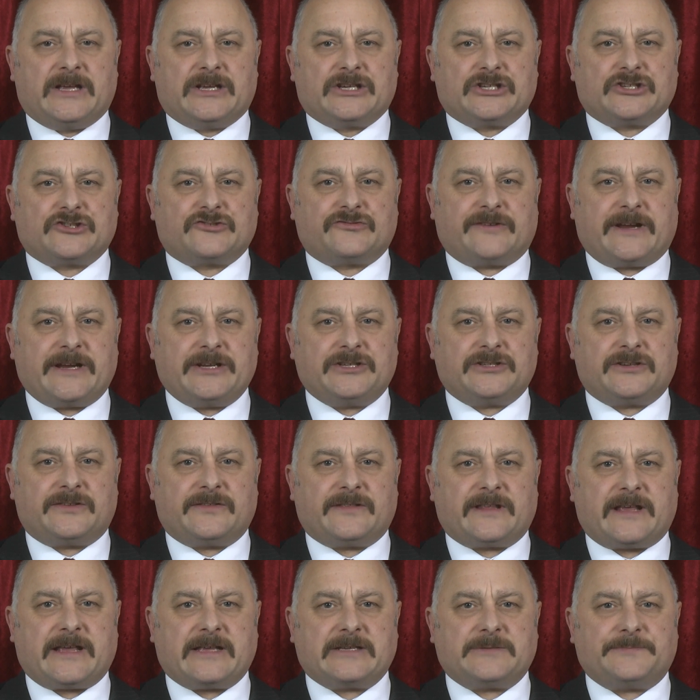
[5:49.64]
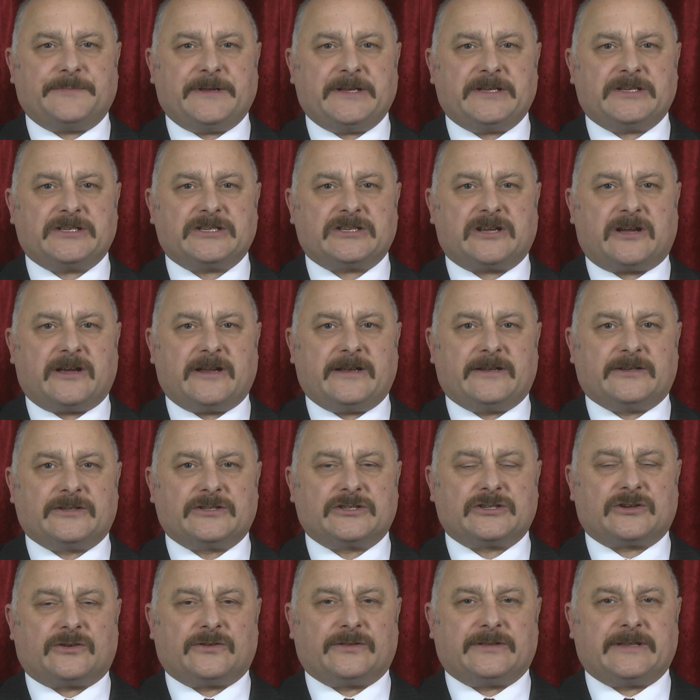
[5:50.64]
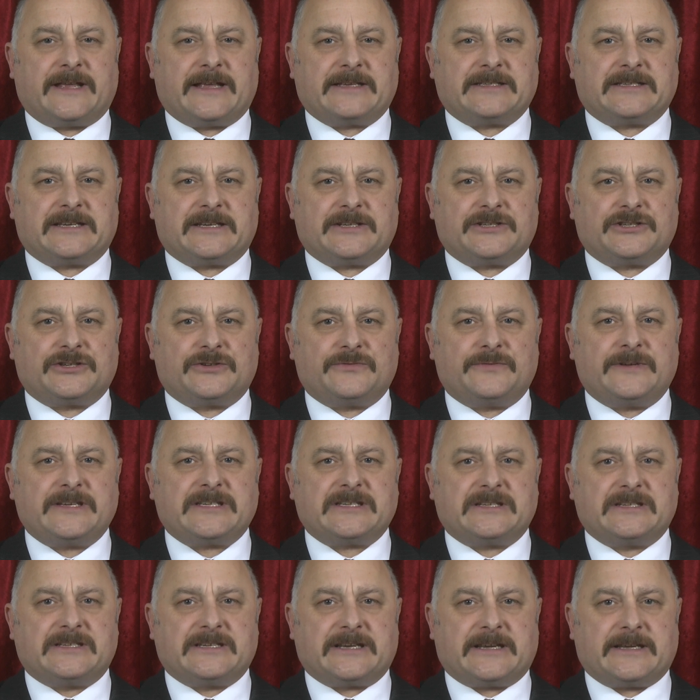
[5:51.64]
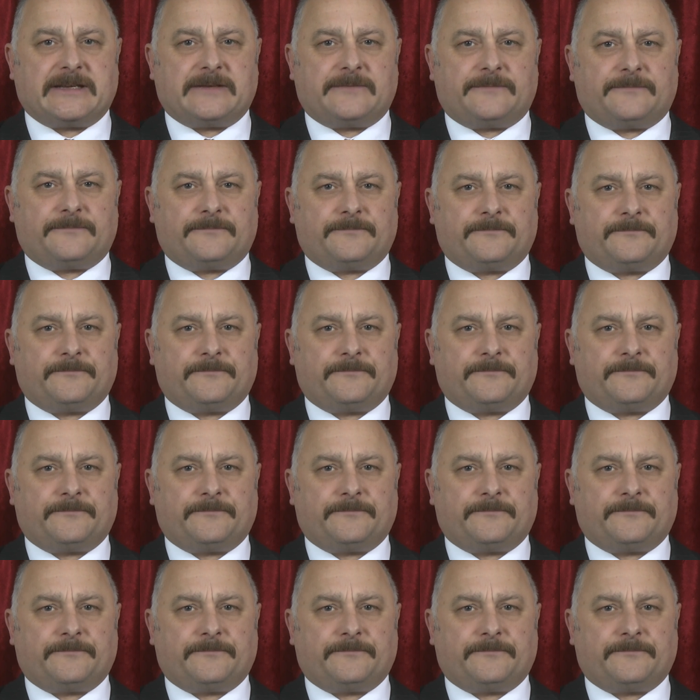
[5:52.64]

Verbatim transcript: Strange that there's been silence on this issue, isn't it?